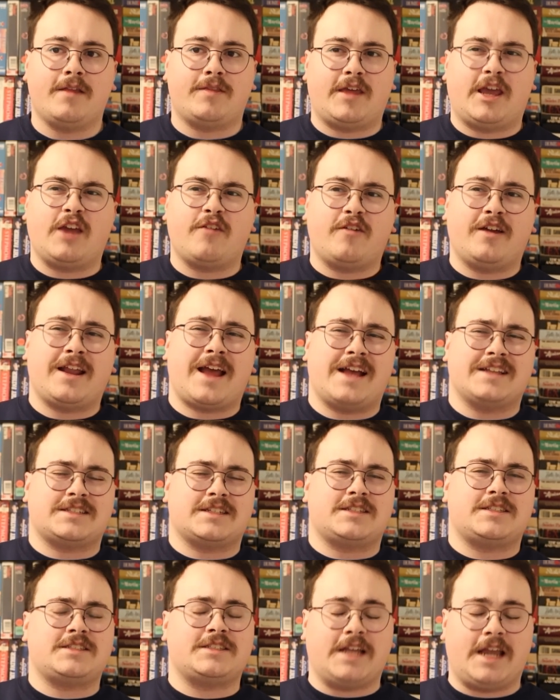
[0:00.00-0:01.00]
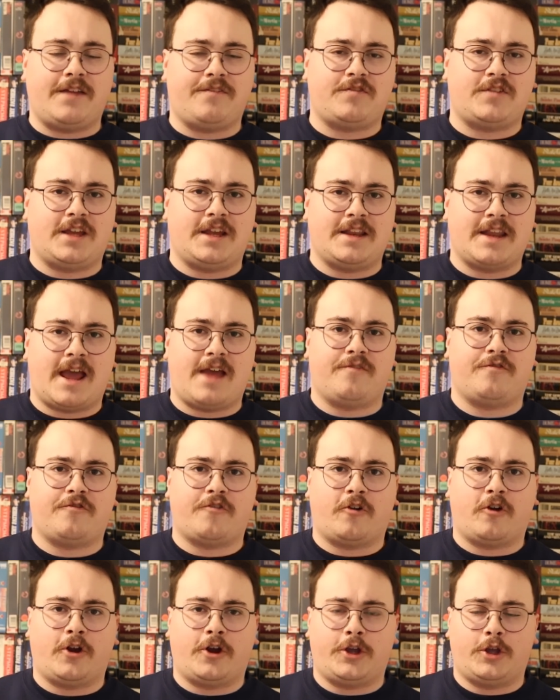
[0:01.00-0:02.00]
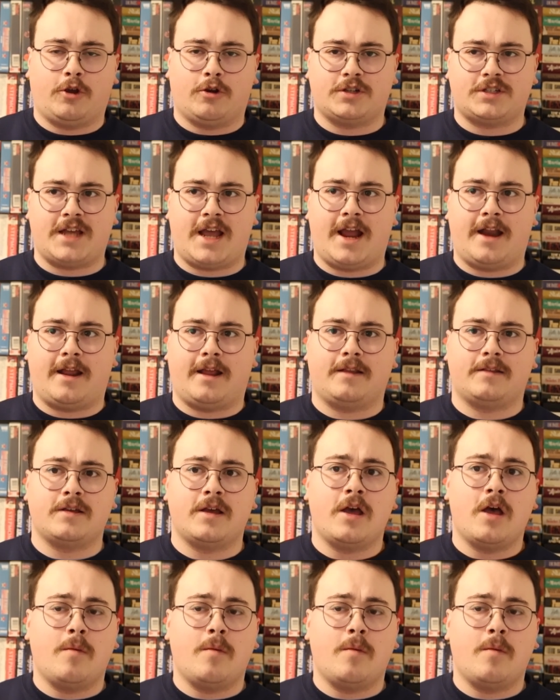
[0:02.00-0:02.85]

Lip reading: Think of it as a safety net for your tenant,